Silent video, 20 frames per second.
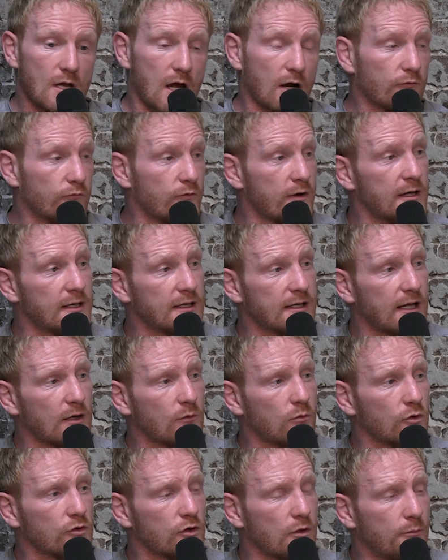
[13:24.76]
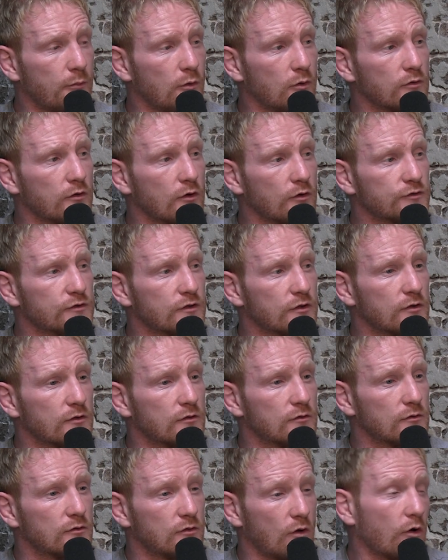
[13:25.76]
I really like what the Bulldogs are
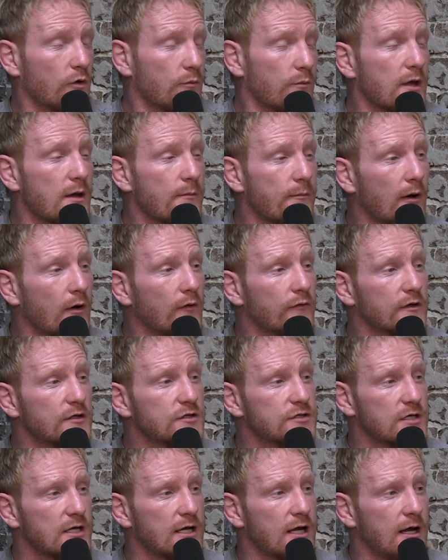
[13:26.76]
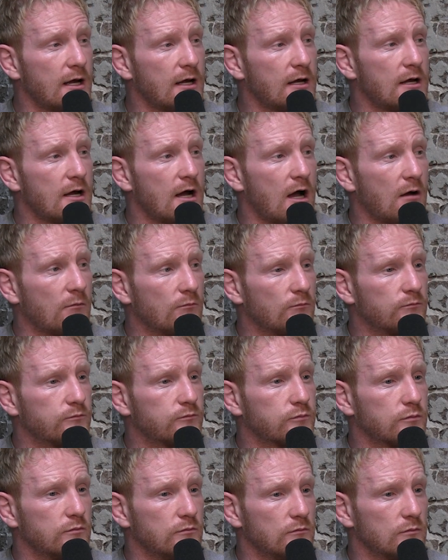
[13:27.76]
going to be about this year. I'm
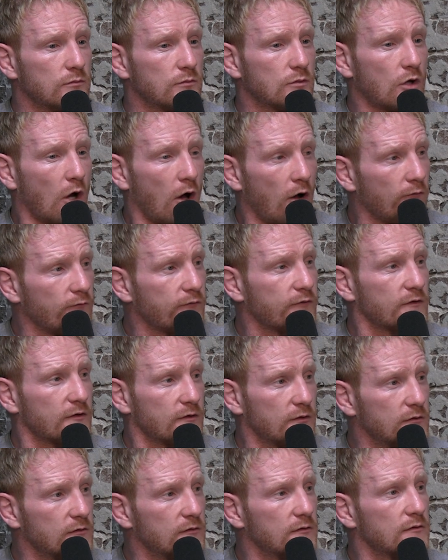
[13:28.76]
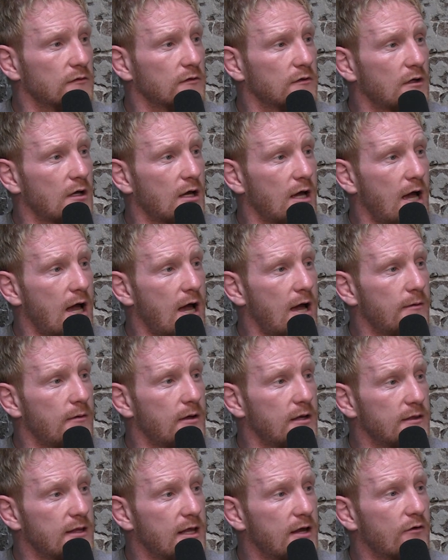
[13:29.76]
confident
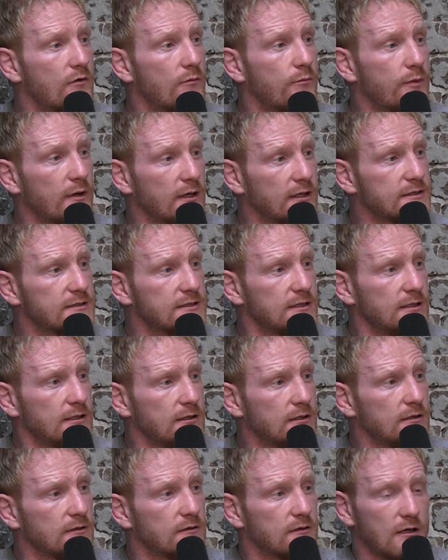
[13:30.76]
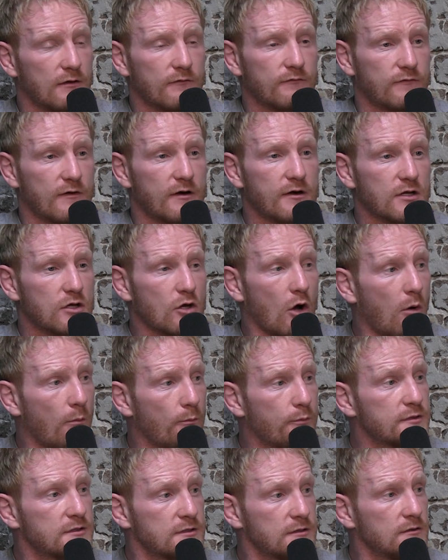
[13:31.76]
in their ability. They're very
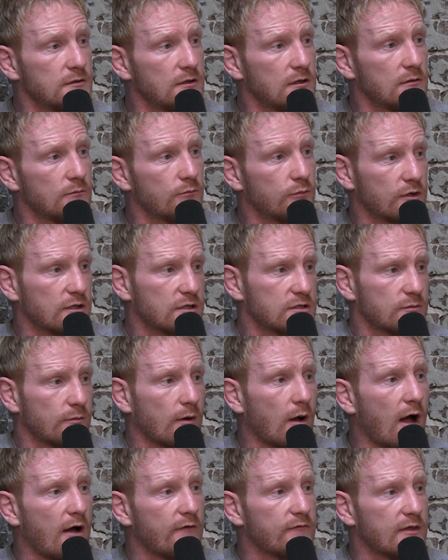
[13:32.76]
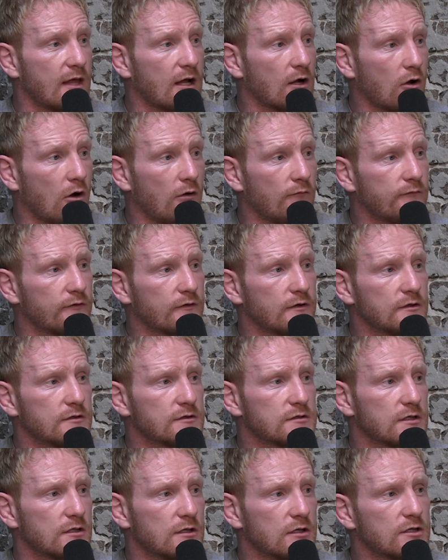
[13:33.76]
competent, but it's about having that
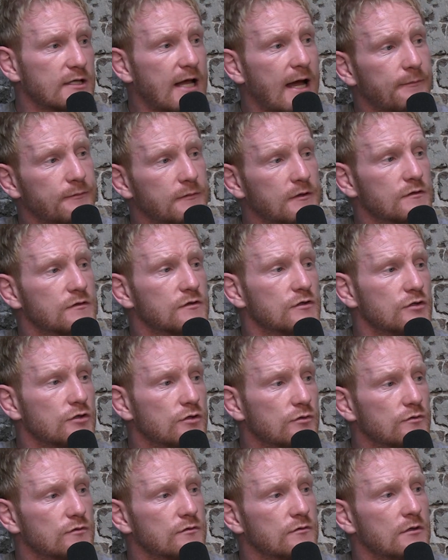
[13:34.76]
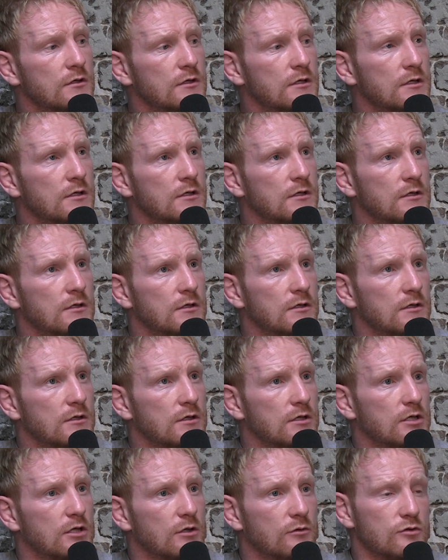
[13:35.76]
confidence and adapting
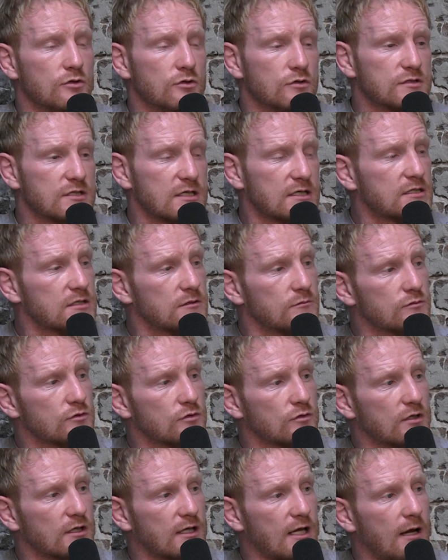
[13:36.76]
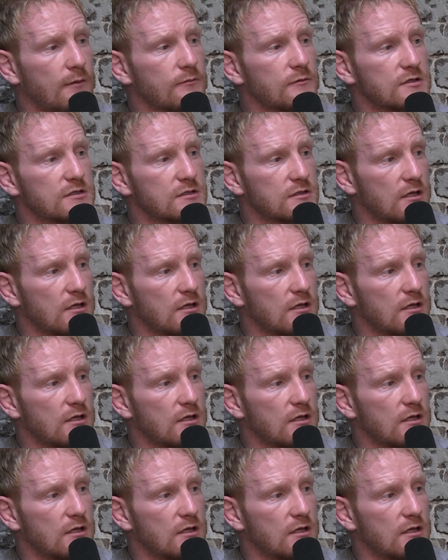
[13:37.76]
to new systems under Cam.